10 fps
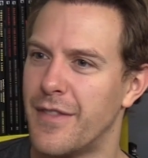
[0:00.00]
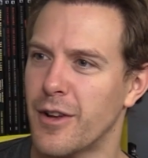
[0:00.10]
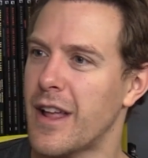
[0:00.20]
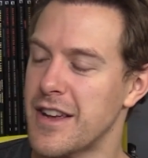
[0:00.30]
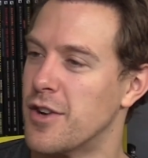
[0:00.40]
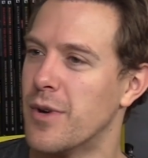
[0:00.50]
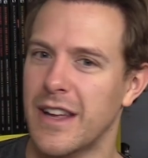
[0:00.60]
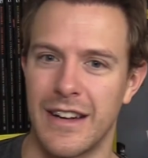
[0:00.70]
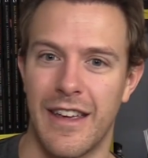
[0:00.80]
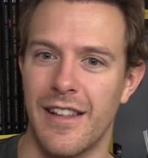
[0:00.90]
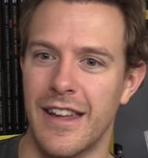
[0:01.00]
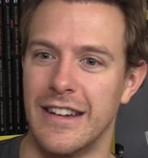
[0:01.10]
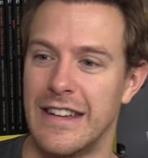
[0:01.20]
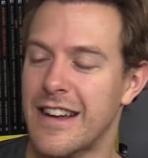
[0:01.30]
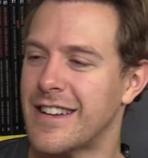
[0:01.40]
and they're like going and
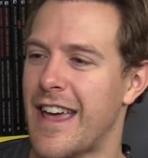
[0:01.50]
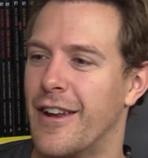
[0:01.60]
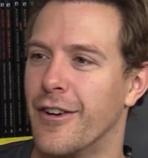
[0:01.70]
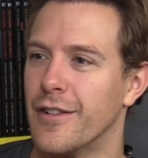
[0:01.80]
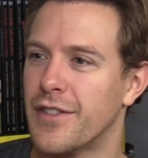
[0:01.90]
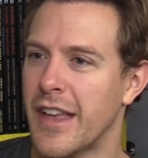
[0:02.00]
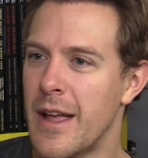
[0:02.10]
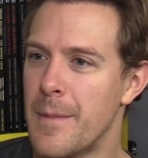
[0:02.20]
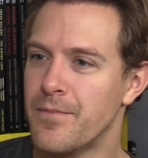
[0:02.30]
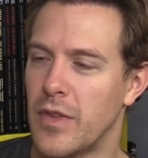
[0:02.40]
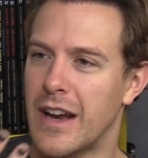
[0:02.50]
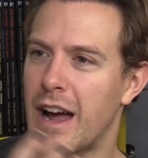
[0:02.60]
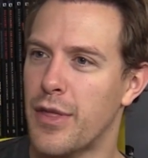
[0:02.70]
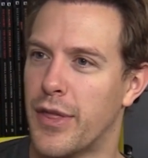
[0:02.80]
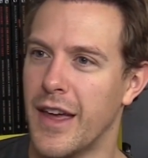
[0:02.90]
killing dictators. Yeah. That
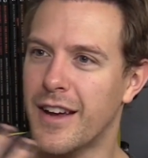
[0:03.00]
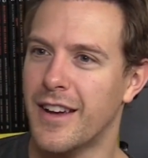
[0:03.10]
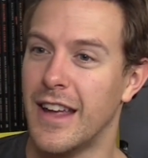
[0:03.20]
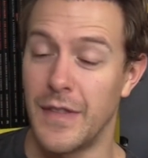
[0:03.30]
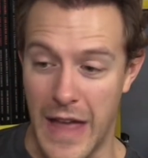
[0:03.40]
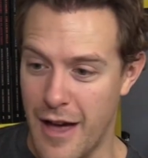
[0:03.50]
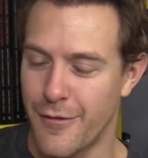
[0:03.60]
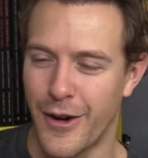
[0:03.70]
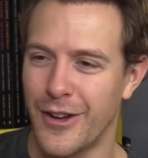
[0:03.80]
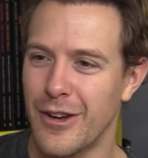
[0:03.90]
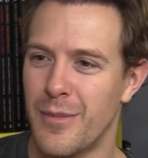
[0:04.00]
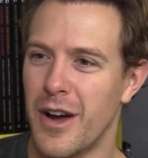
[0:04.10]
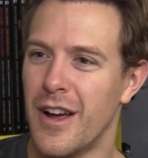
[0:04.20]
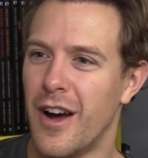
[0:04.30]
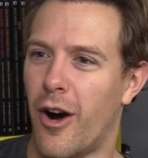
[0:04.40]
I think in that volume
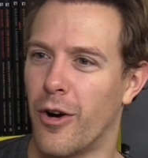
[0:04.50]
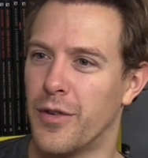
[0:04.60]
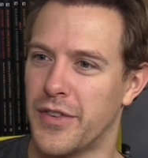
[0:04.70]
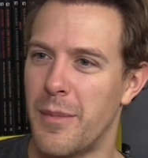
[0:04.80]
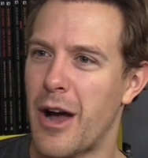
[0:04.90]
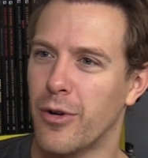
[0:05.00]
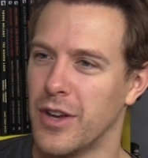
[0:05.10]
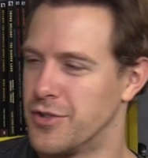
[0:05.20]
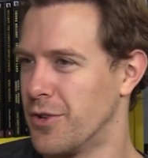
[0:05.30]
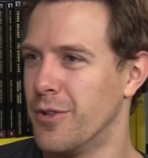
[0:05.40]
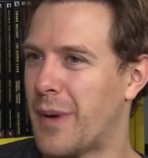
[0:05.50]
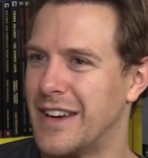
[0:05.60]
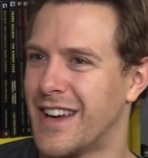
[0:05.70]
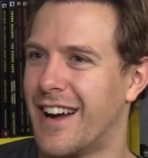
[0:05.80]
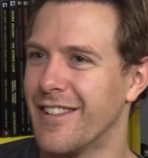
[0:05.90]
are somehow controlled by
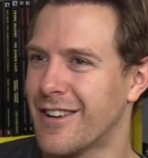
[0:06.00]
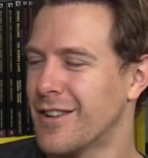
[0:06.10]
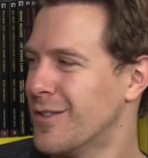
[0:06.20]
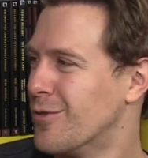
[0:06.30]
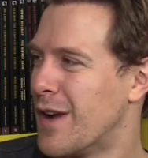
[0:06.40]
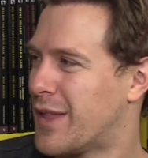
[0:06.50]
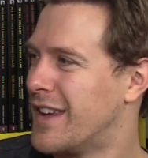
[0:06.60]
Tyler with